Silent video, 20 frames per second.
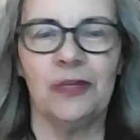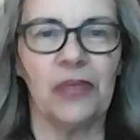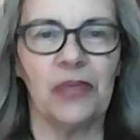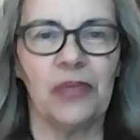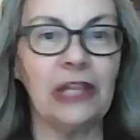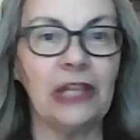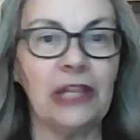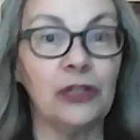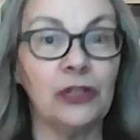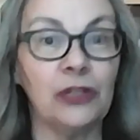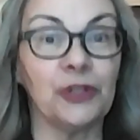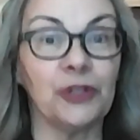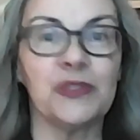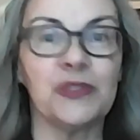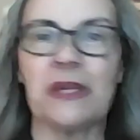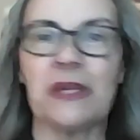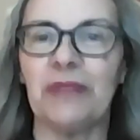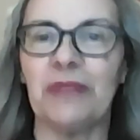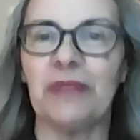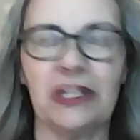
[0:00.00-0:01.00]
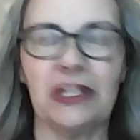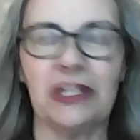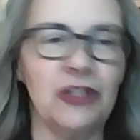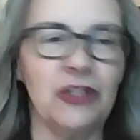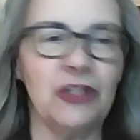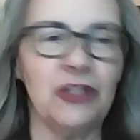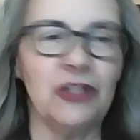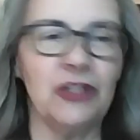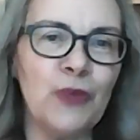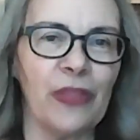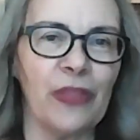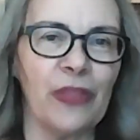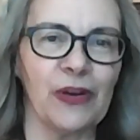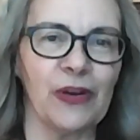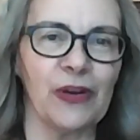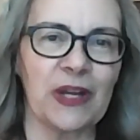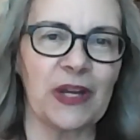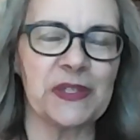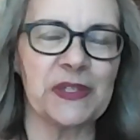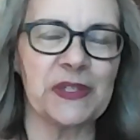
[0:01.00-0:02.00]
they learn something new and
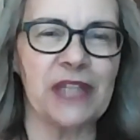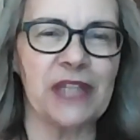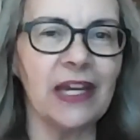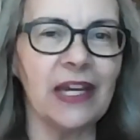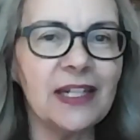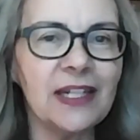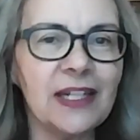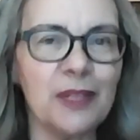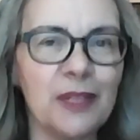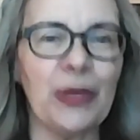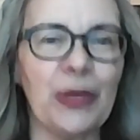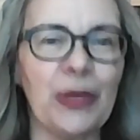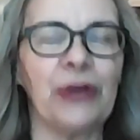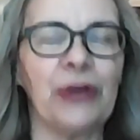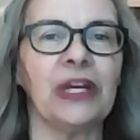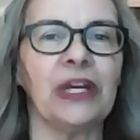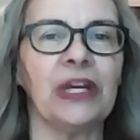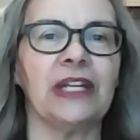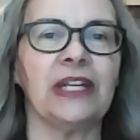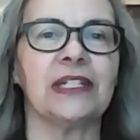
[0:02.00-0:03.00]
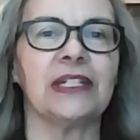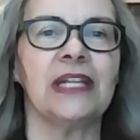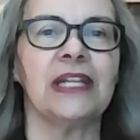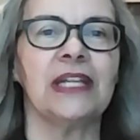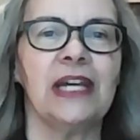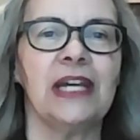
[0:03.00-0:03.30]
they're excited about it.